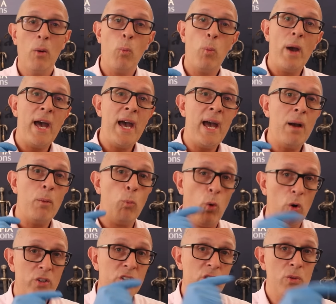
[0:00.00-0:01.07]
where
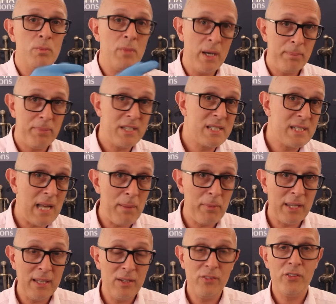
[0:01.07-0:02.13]
what you might be
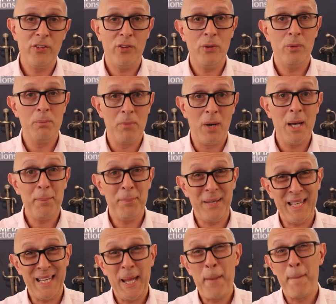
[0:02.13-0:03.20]
stabbing into might
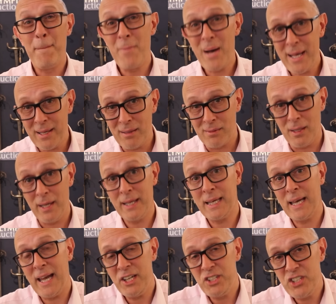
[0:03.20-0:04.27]
be mail,
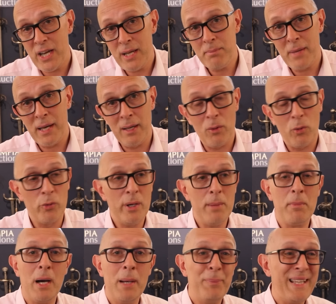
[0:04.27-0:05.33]
aka chainmail, or it
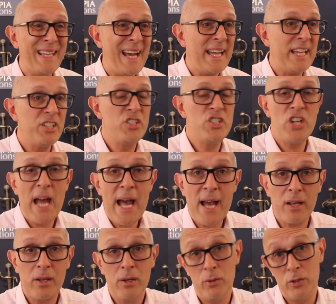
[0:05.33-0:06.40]
might be a
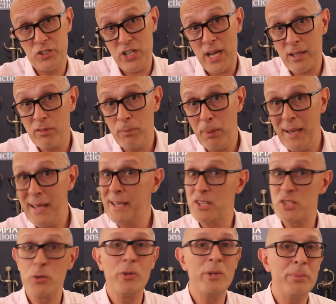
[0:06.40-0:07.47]
jack or jack of
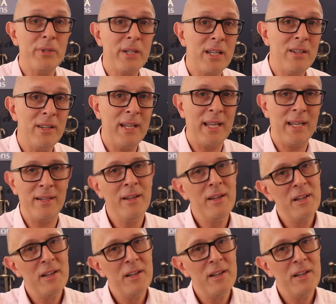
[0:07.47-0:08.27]
plates or a brigandine.